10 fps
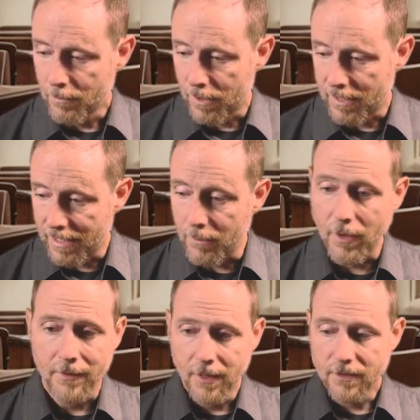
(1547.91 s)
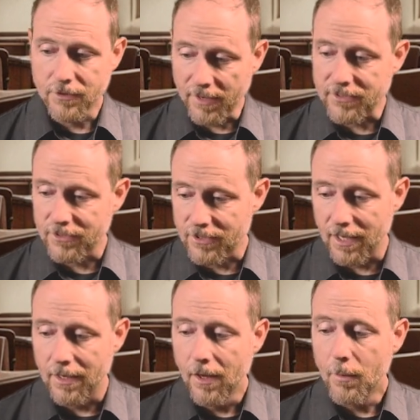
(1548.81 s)
But anyway, suffice to
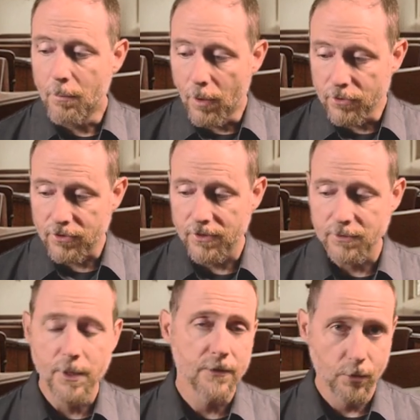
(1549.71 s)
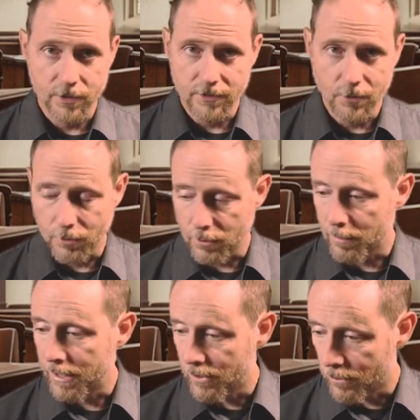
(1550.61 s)
say, most of his metaphors he's going to
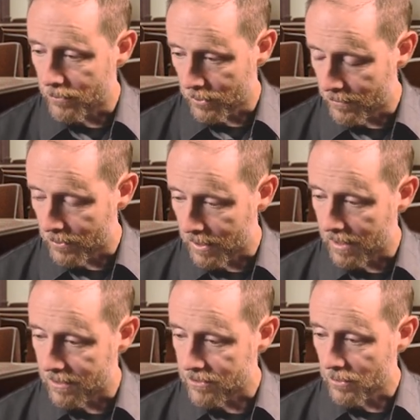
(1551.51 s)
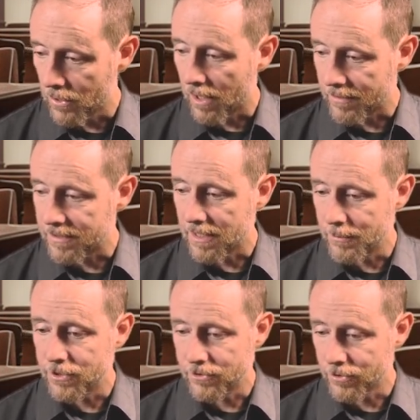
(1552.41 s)
repeat over and over again. And so a lot of his
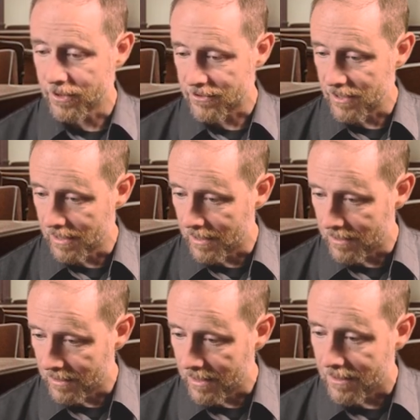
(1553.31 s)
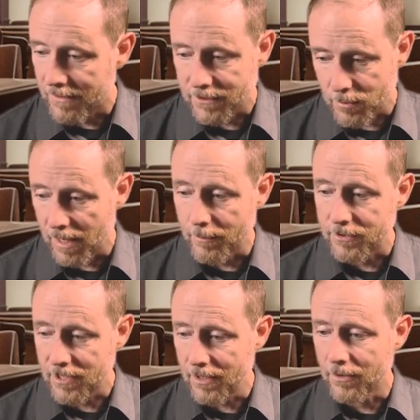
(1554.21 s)
images you're going to see again and again, and that's what
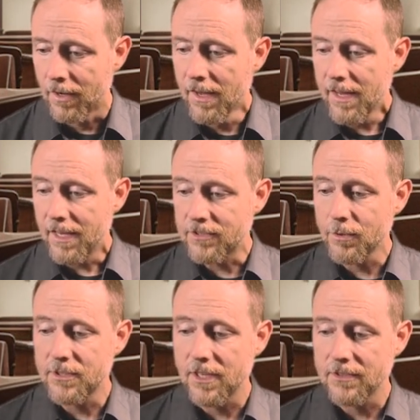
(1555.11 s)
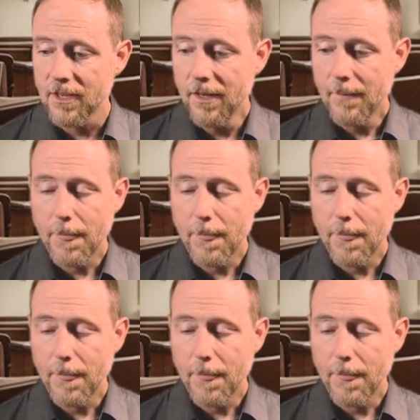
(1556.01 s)
happens here. And so he says,